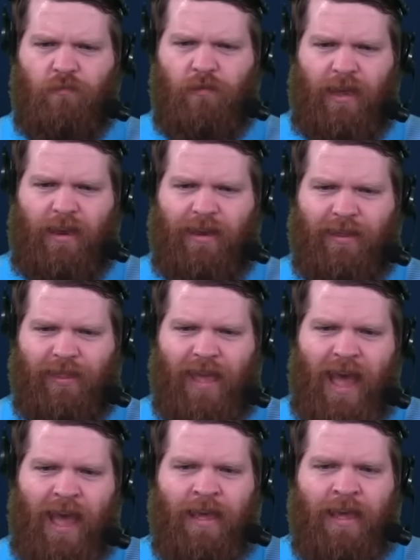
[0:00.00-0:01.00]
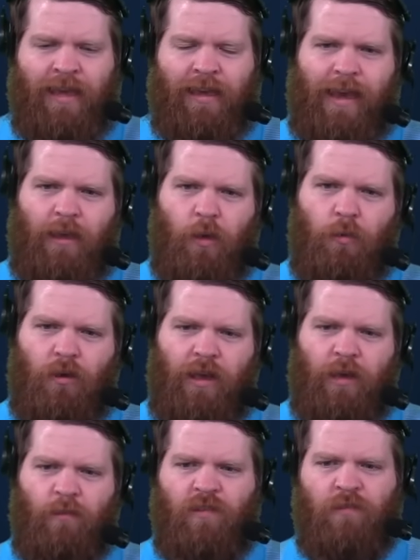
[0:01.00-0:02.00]
We'll get into that. Caleb
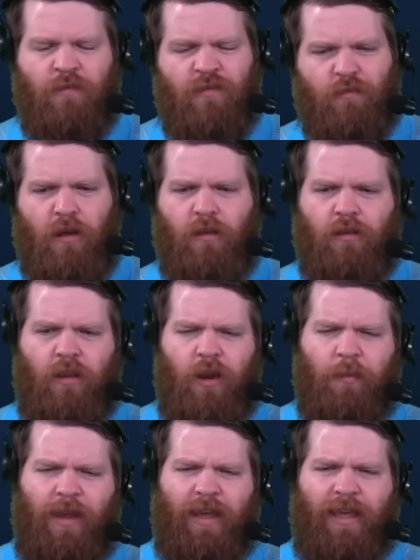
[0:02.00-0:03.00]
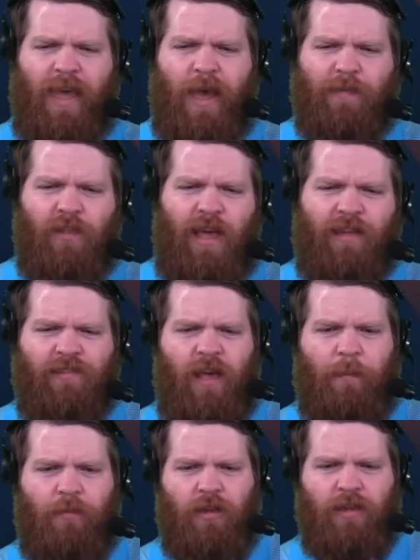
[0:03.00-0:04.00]
Williams struggling a little bit at camp the last
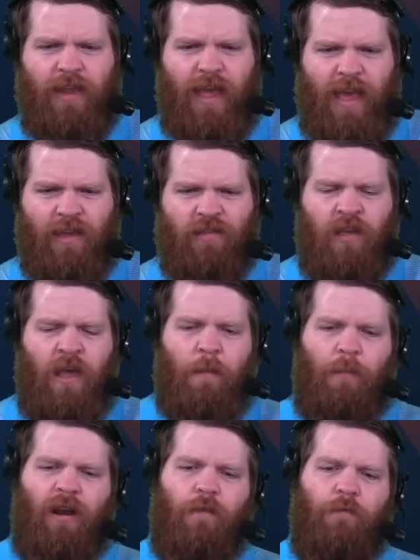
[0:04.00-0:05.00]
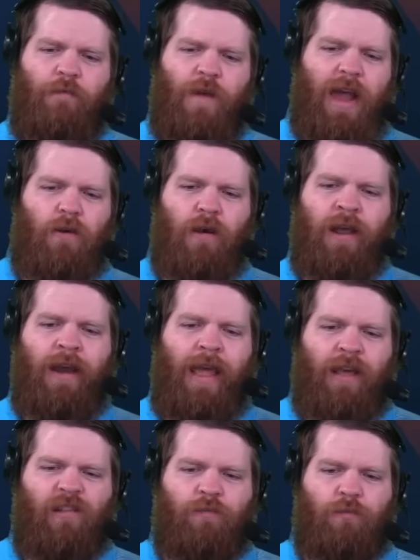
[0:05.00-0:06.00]
couple of days, but a veteran
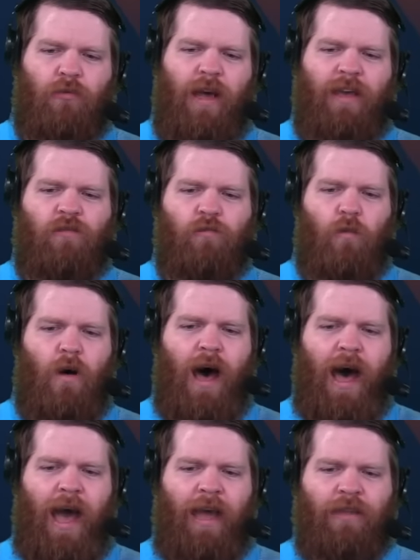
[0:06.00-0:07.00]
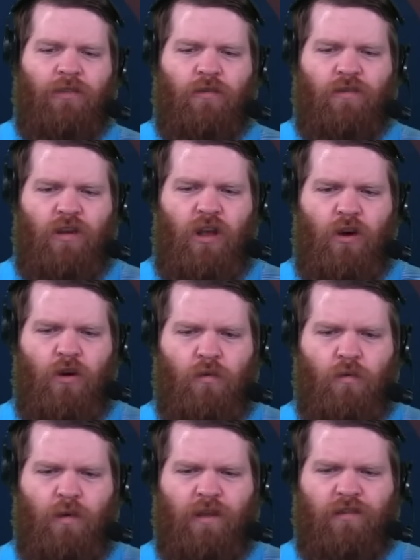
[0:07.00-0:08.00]
explains why there's no
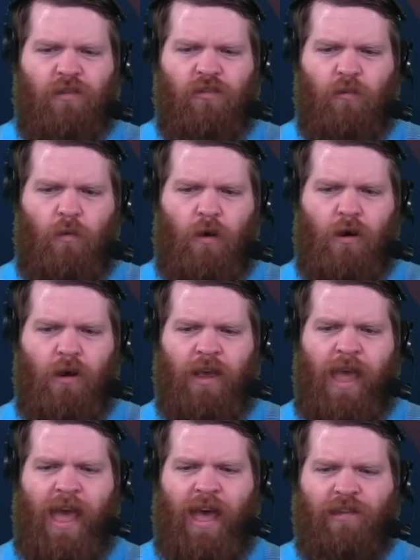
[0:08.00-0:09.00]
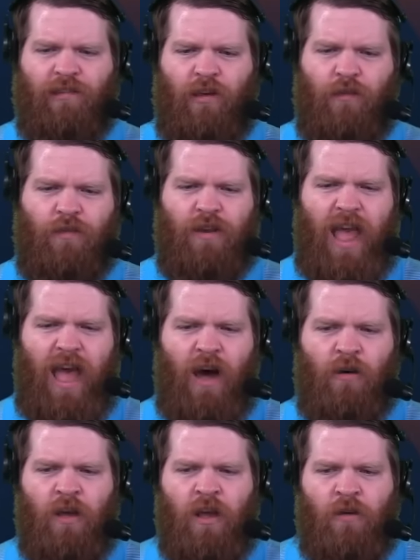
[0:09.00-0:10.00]
reason to worry as of
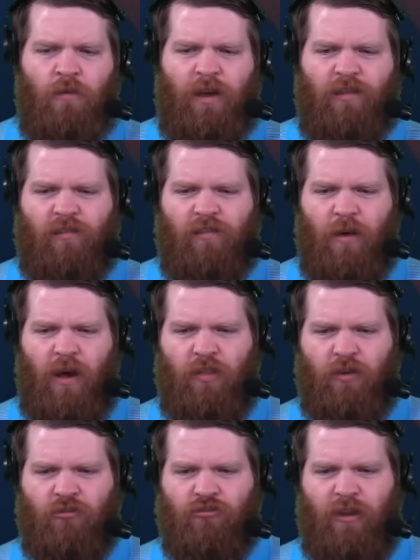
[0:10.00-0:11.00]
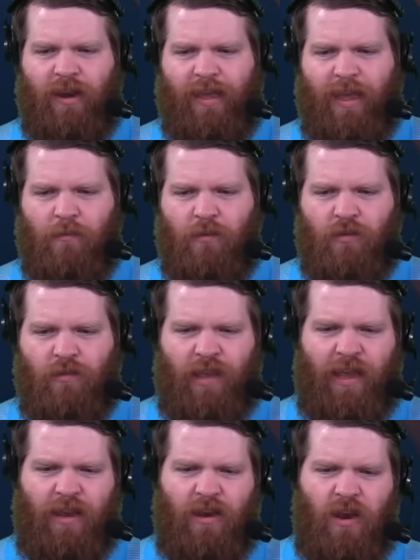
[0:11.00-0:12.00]
now. We'll get to some other training camp news
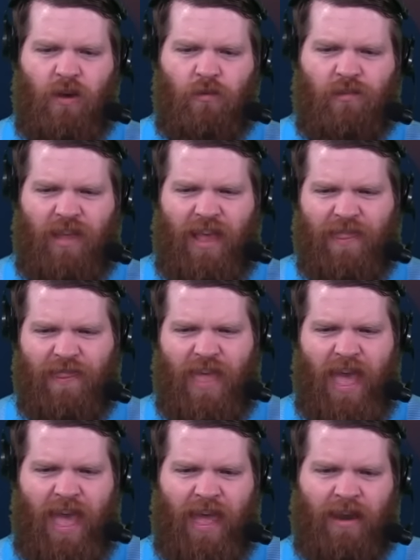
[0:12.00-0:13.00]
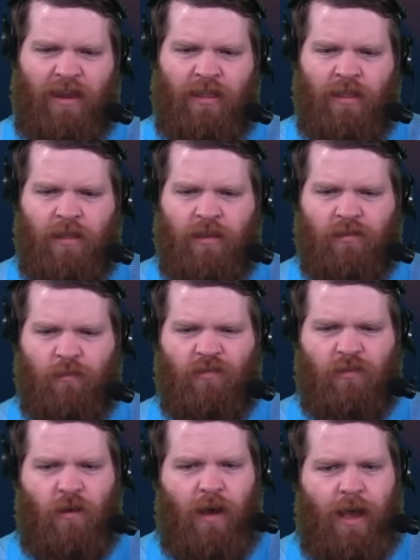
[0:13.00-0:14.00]
and notes. And then
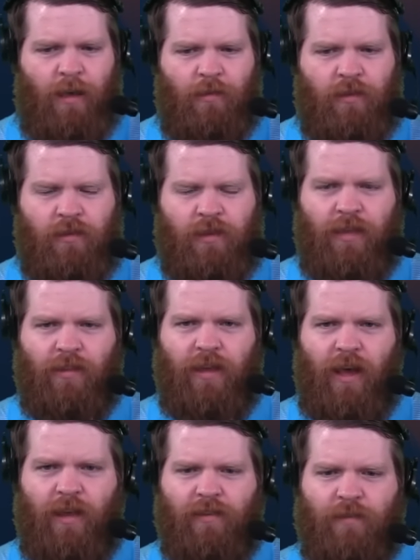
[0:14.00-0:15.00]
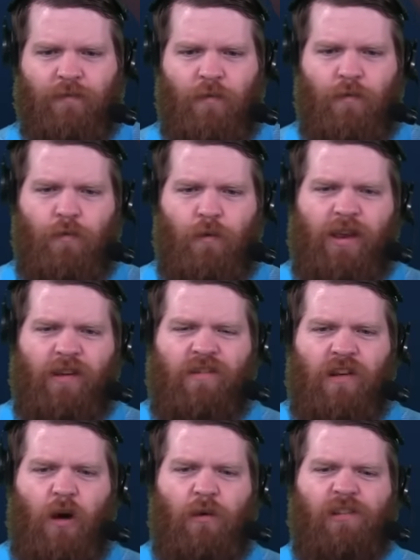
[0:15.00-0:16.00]
subscribe, daily content for free.
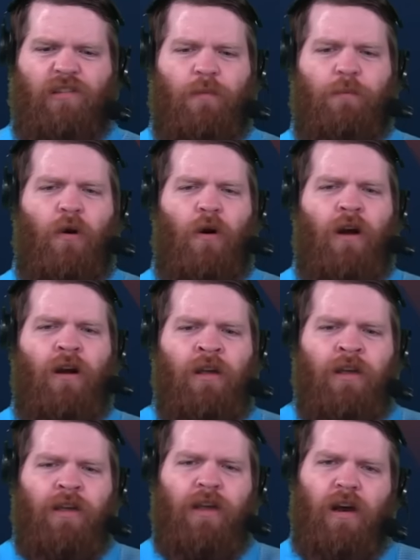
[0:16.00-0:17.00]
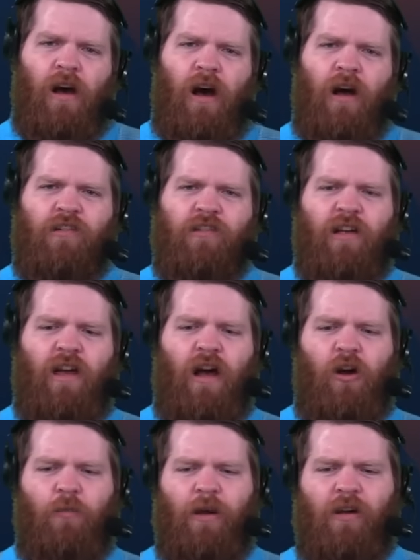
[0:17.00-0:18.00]
Show us support here on
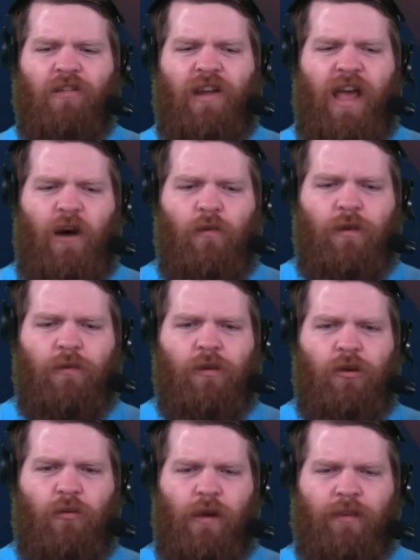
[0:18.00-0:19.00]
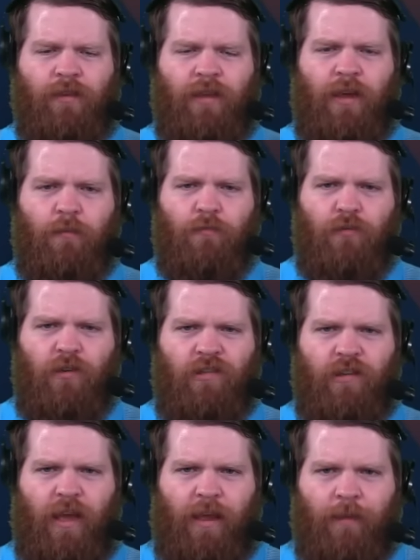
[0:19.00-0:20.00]
Chicago Bears Now. We would greatly
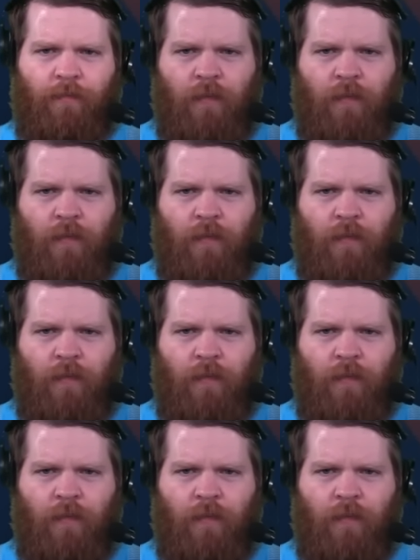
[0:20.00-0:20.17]
appreciate it.